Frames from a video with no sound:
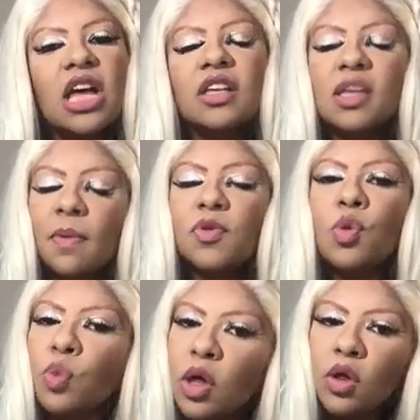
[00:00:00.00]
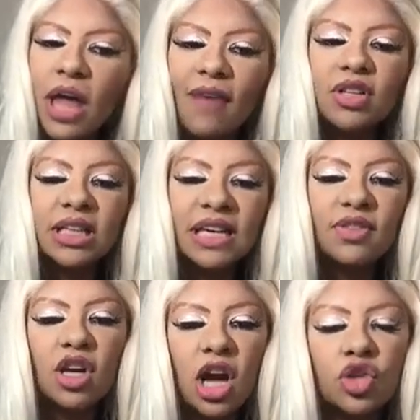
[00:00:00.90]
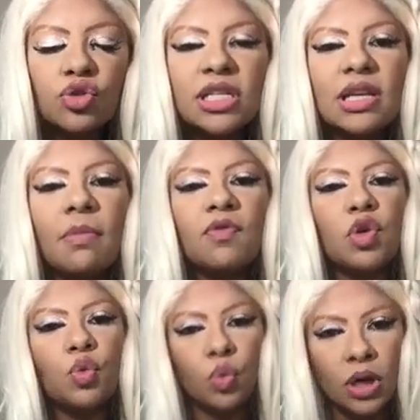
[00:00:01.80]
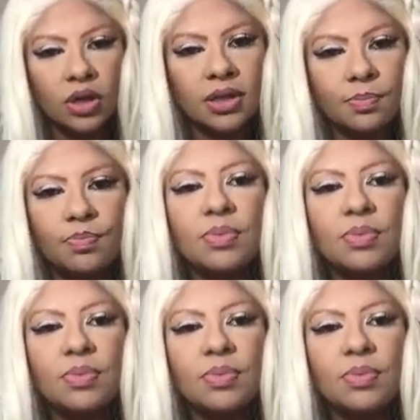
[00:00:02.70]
Some of you will have to leave the country. Some of you will